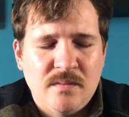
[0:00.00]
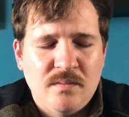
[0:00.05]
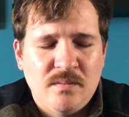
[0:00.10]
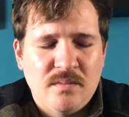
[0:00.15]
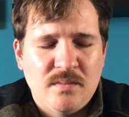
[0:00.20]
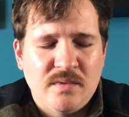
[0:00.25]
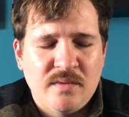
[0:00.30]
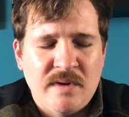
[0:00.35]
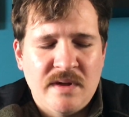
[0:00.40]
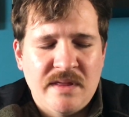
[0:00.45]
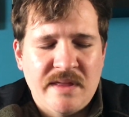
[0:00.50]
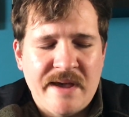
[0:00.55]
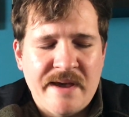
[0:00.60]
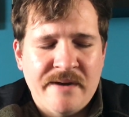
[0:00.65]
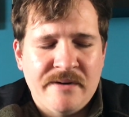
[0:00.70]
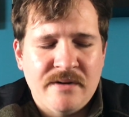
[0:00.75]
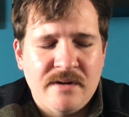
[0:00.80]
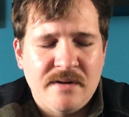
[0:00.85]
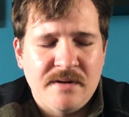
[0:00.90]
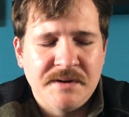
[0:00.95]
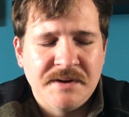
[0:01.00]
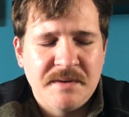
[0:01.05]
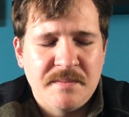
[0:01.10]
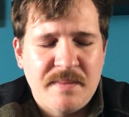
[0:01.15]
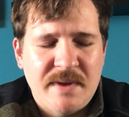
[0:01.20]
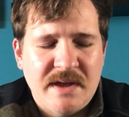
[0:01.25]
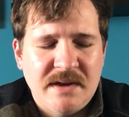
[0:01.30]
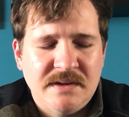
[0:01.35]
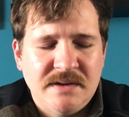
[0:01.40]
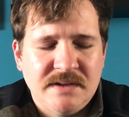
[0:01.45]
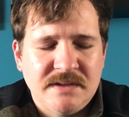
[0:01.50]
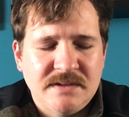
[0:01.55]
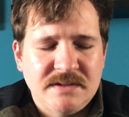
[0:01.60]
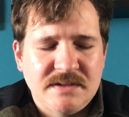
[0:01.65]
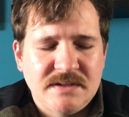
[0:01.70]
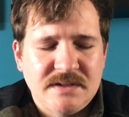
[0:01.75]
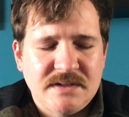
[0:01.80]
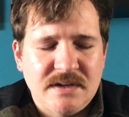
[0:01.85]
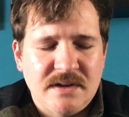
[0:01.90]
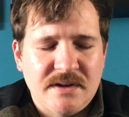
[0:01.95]
Breathe out all
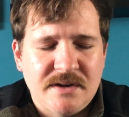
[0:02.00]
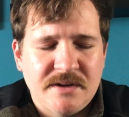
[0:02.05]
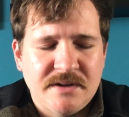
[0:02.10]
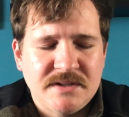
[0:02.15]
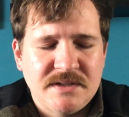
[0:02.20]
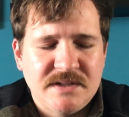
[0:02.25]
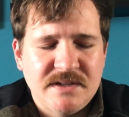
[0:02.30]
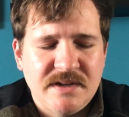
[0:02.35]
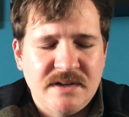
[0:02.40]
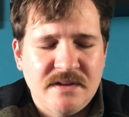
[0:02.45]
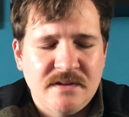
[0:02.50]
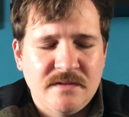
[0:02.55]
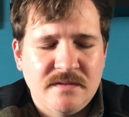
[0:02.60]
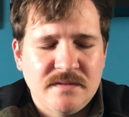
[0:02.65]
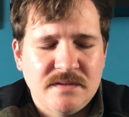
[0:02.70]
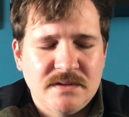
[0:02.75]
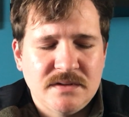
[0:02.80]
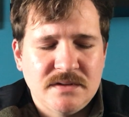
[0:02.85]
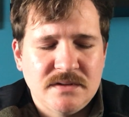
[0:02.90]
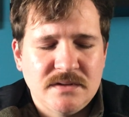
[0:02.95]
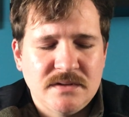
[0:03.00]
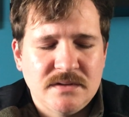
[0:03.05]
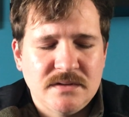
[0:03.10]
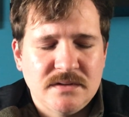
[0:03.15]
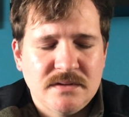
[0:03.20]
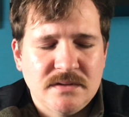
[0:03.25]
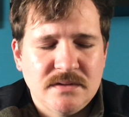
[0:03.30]
dependence on ourselves.